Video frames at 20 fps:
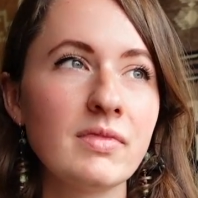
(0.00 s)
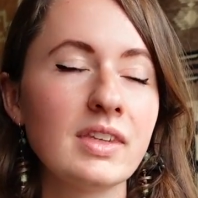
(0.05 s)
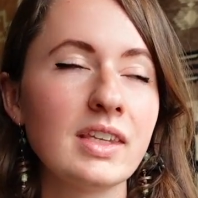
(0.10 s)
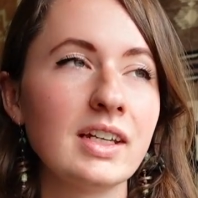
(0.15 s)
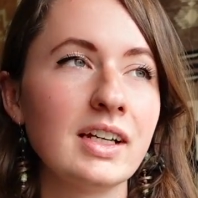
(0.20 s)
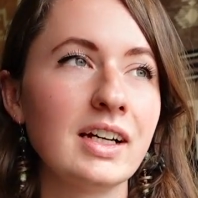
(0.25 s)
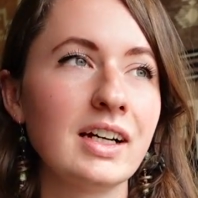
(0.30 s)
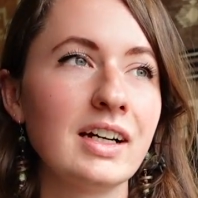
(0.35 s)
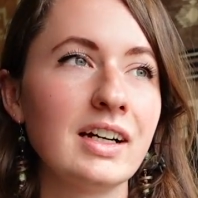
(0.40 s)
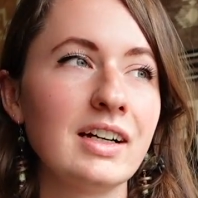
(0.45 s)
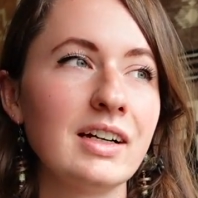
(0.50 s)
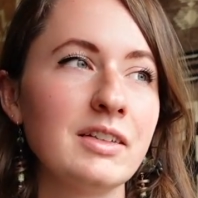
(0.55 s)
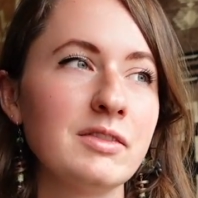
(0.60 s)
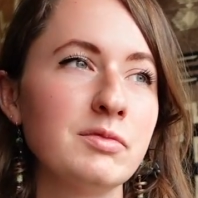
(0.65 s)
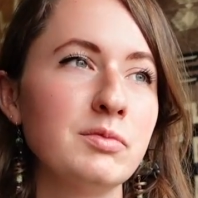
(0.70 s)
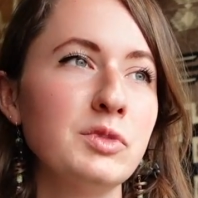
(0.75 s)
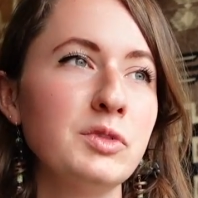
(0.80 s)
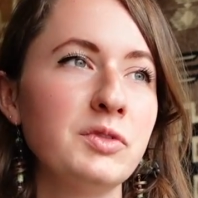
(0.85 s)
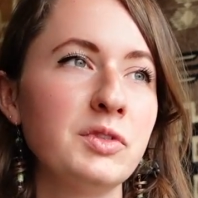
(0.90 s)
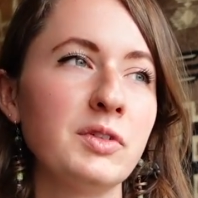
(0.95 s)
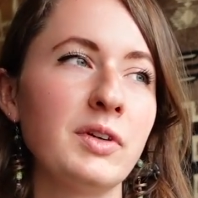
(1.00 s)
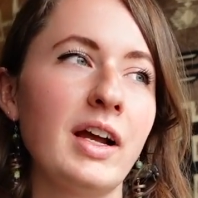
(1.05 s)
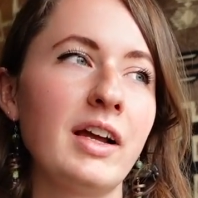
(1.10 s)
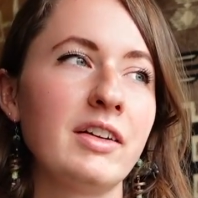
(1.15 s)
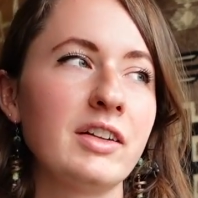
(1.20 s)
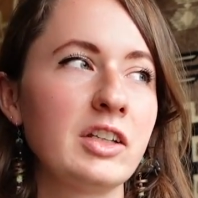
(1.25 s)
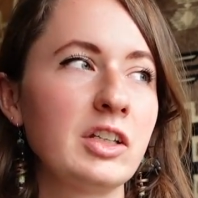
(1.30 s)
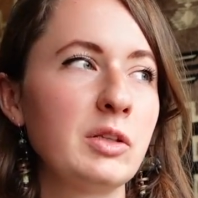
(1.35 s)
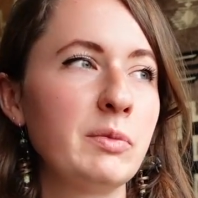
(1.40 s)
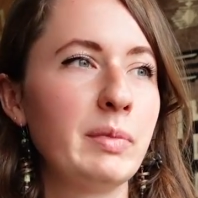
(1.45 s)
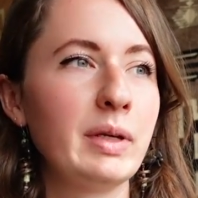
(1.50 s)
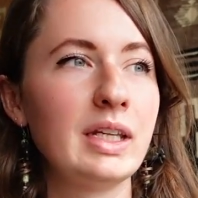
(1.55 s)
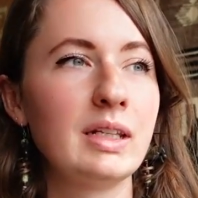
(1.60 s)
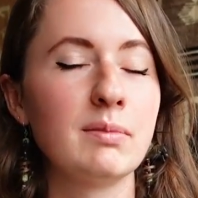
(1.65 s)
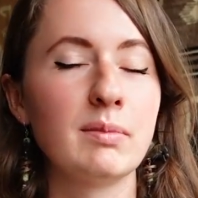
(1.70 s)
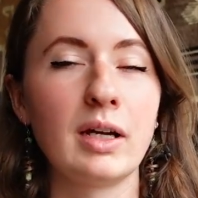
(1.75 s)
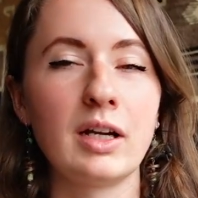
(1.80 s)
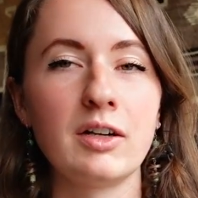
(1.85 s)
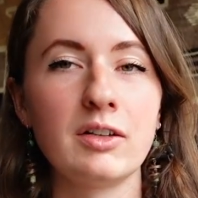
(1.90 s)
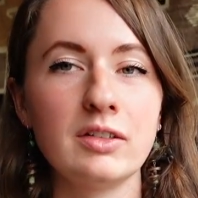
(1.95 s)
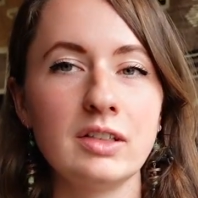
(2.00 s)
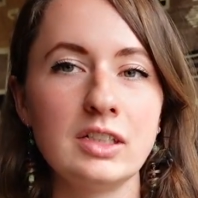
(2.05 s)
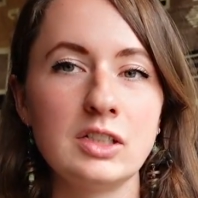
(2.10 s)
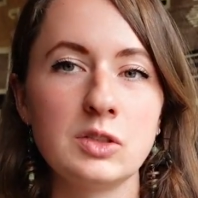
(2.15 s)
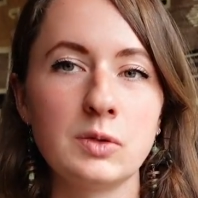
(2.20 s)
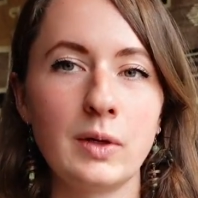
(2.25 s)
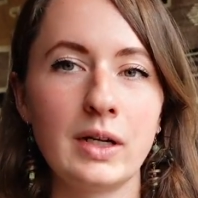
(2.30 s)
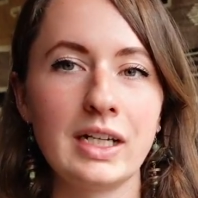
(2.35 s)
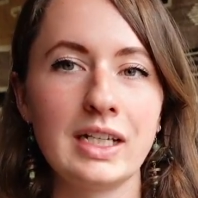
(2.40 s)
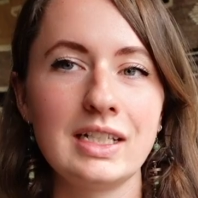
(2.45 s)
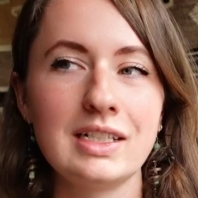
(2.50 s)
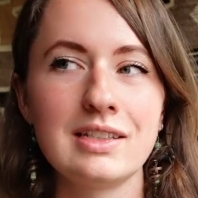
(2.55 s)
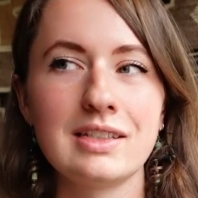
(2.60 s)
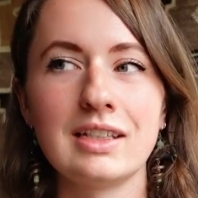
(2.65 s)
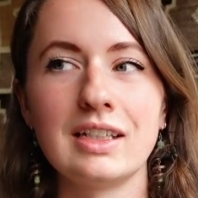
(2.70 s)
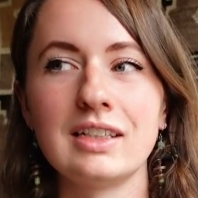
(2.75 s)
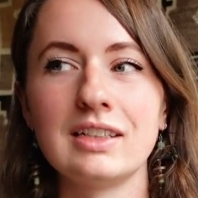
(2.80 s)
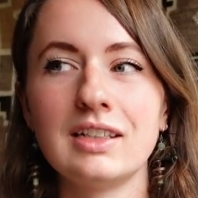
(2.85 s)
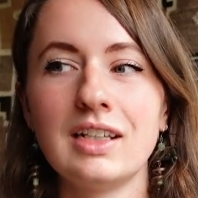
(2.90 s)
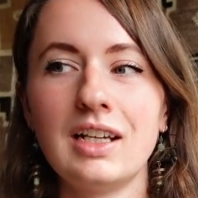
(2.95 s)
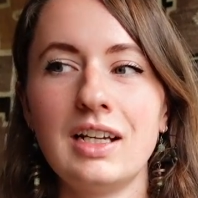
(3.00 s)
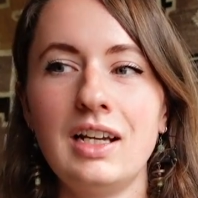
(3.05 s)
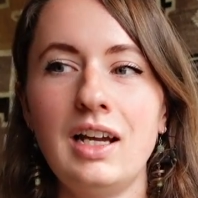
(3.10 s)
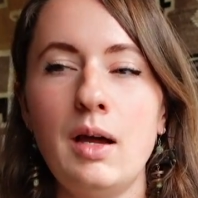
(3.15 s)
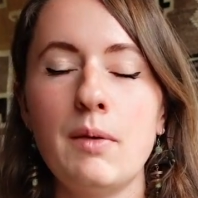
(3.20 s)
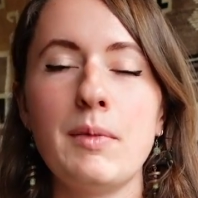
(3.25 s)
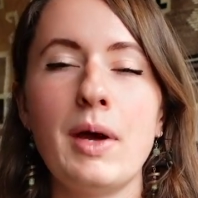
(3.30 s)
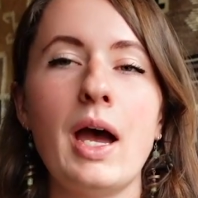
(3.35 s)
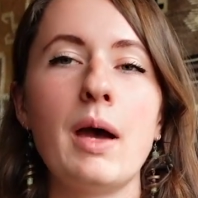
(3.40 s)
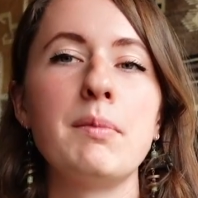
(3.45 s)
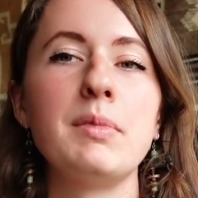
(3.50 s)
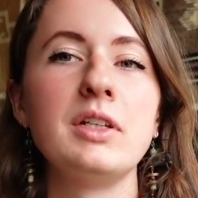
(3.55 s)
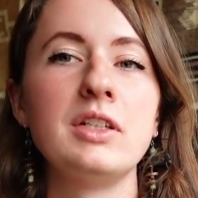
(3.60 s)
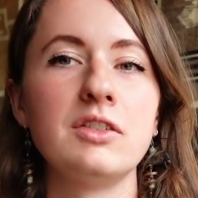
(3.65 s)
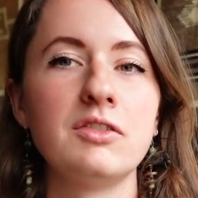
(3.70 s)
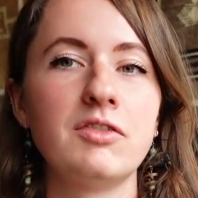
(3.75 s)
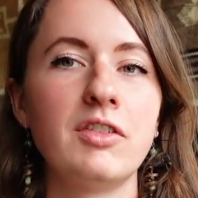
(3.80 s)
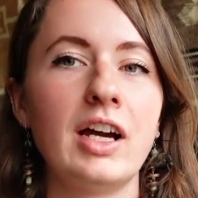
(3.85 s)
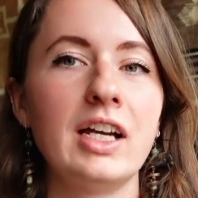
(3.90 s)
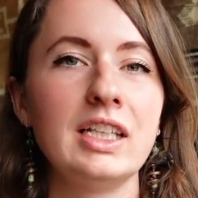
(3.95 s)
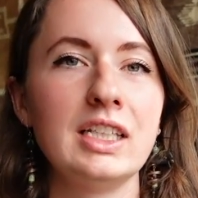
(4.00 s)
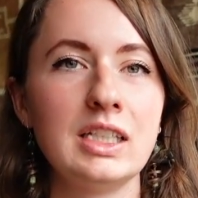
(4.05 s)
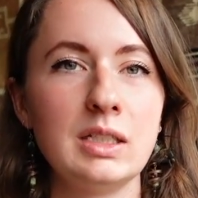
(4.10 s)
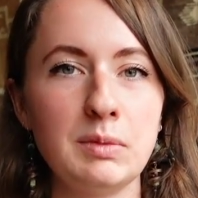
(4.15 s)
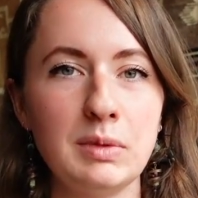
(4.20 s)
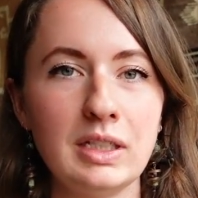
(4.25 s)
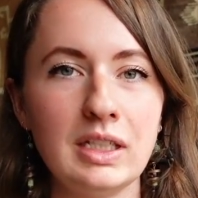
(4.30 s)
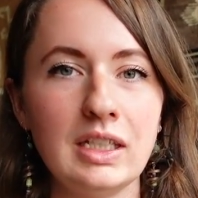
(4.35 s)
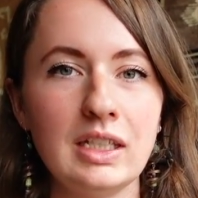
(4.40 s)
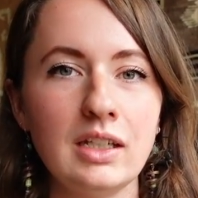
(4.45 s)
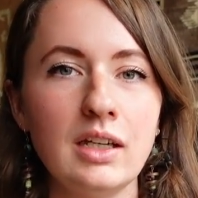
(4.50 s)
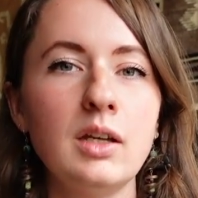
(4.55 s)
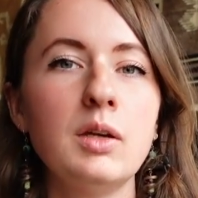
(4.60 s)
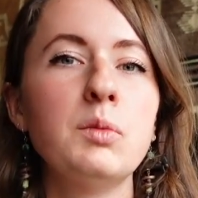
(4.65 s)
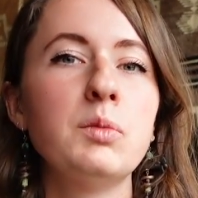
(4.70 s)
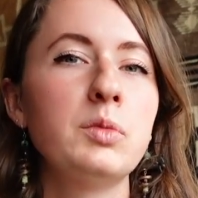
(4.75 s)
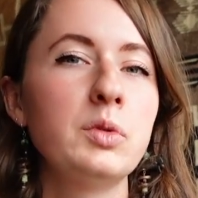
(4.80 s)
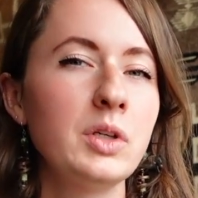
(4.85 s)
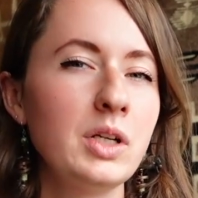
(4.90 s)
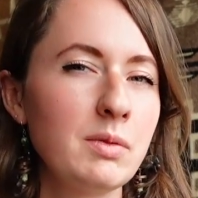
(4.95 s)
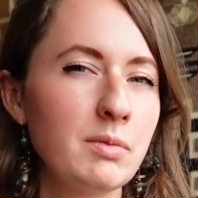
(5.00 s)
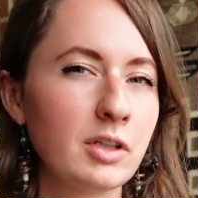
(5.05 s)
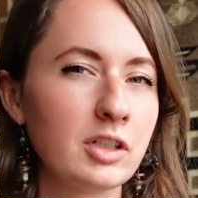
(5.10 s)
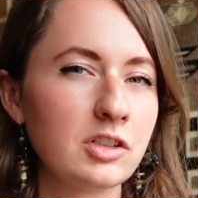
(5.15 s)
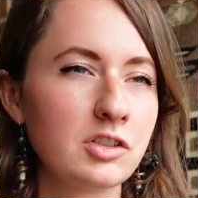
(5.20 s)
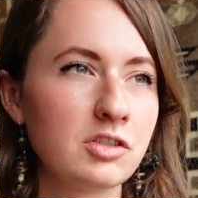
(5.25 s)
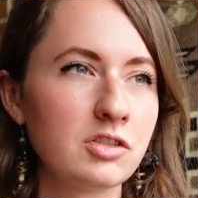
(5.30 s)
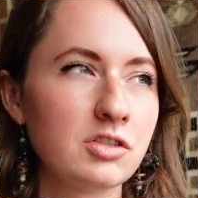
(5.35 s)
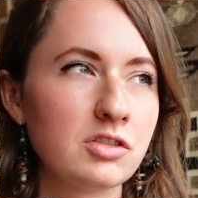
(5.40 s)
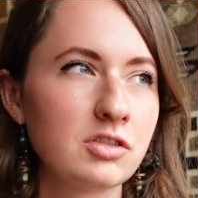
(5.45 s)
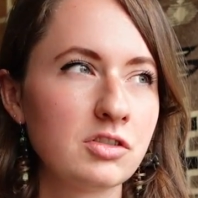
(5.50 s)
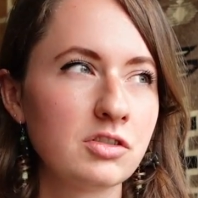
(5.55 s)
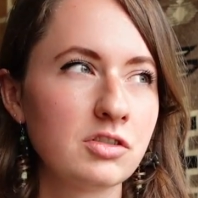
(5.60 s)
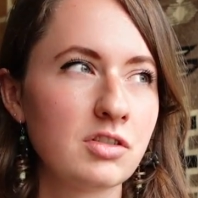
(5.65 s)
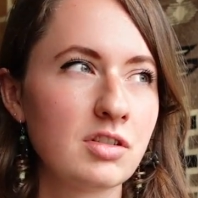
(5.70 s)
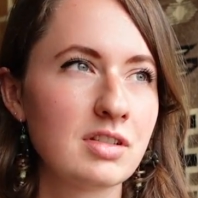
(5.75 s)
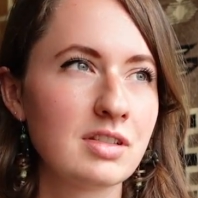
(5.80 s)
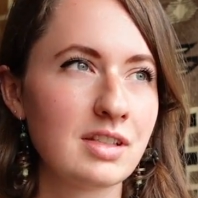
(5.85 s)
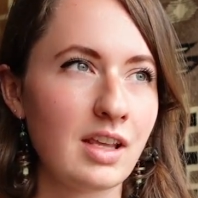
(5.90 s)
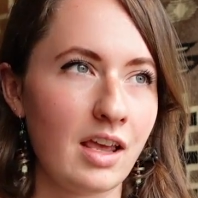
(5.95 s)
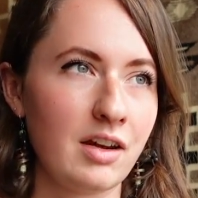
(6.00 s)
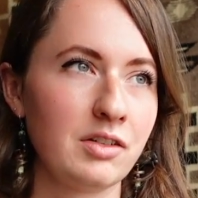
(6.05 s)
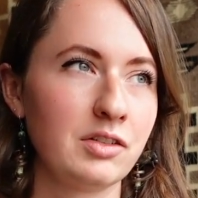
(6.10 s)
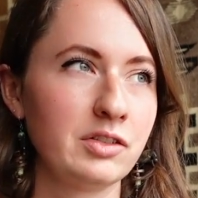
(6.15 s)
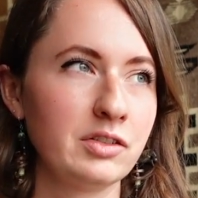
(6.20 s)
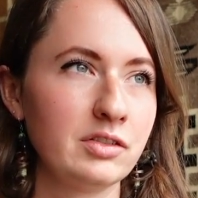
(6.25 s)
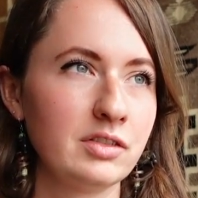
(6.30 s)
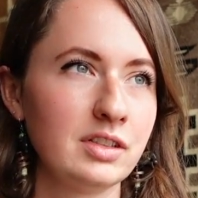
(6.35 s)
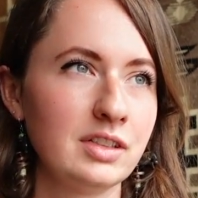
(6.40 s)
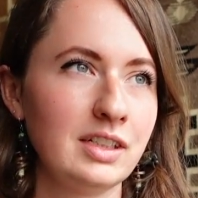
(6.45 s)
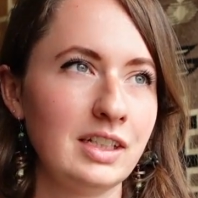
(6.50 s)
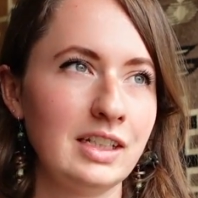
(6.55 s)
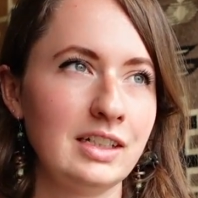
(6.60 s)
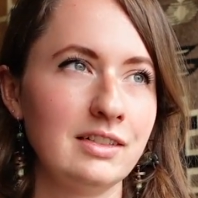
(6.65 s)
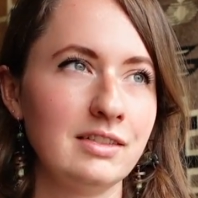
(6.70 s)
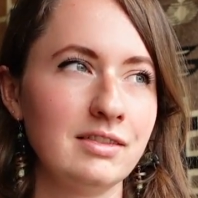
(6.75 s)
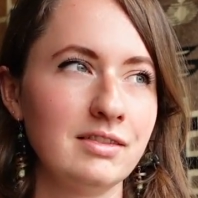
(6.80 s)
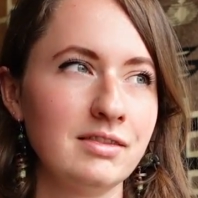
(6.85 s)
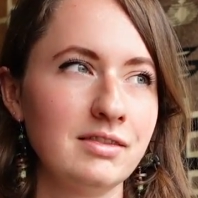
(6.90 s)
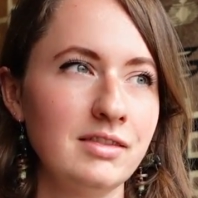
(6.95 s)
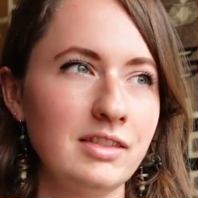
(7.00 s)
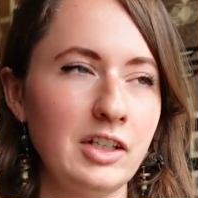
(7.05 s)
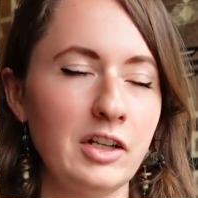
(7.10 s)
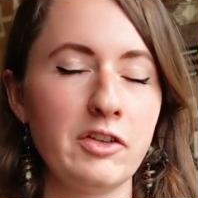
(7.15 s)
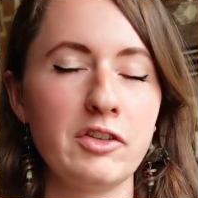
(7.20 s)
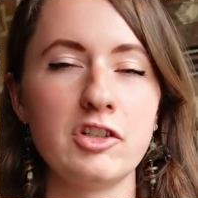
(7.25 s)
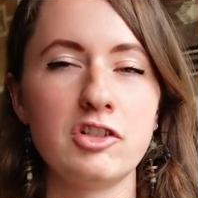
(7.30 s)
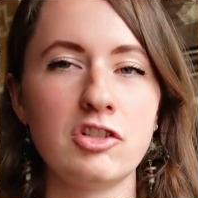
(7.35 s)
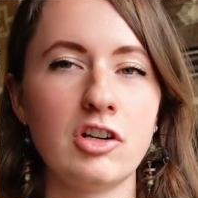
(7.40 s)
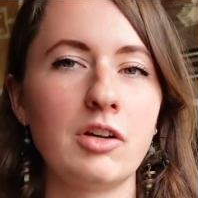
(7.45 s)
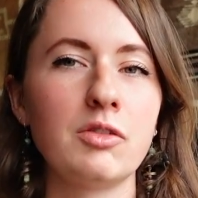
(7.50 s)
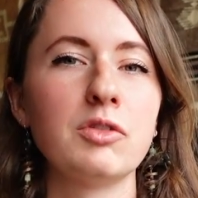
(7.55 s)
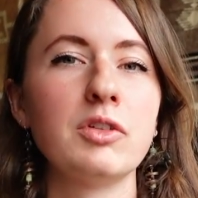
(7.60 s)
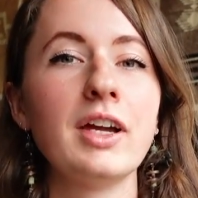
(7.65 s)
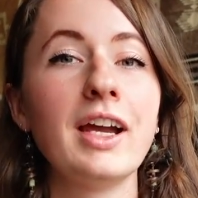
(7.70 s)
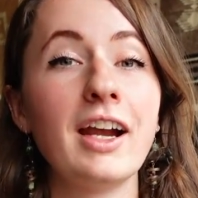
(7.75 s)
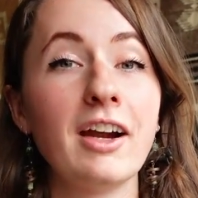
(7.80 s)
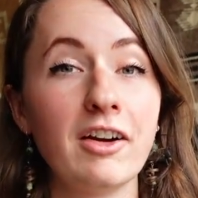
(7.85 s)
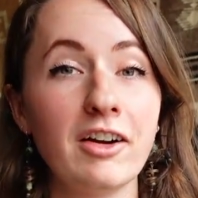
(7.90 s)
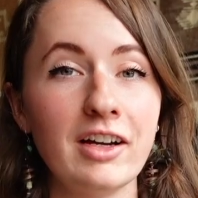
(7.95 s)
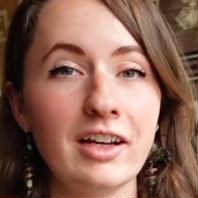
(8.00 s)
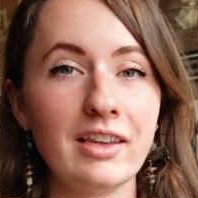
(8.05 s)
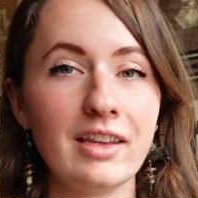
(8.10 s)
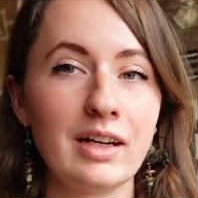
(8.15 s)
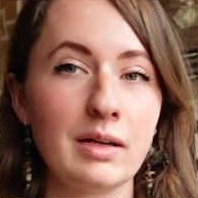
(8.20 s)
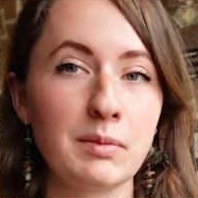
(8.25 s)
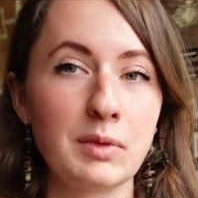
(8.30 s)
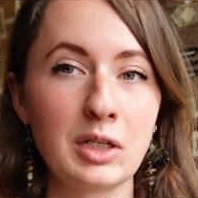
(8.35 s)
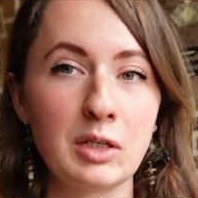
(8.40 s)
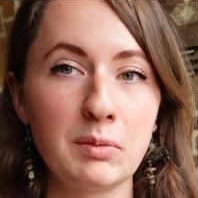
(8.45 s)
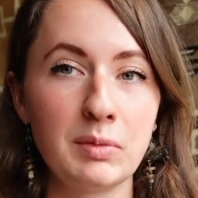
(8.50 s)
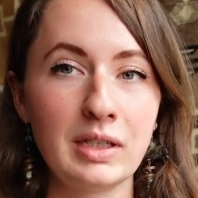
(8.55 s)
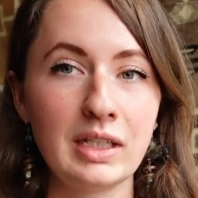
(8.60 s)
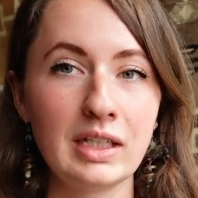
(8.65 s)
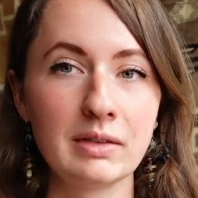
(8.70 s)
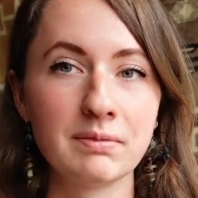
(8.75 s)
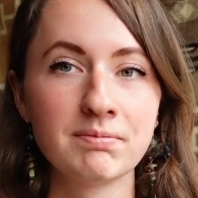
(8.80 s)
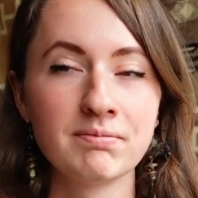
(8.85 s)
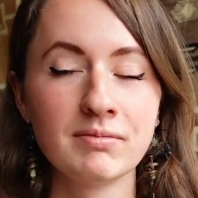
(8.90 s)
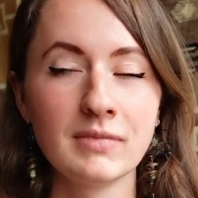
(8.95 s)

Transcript: I've moved around a good bit in my early 20s, and I'm happy to finally be pretty much settled in the general area that I'm going to be.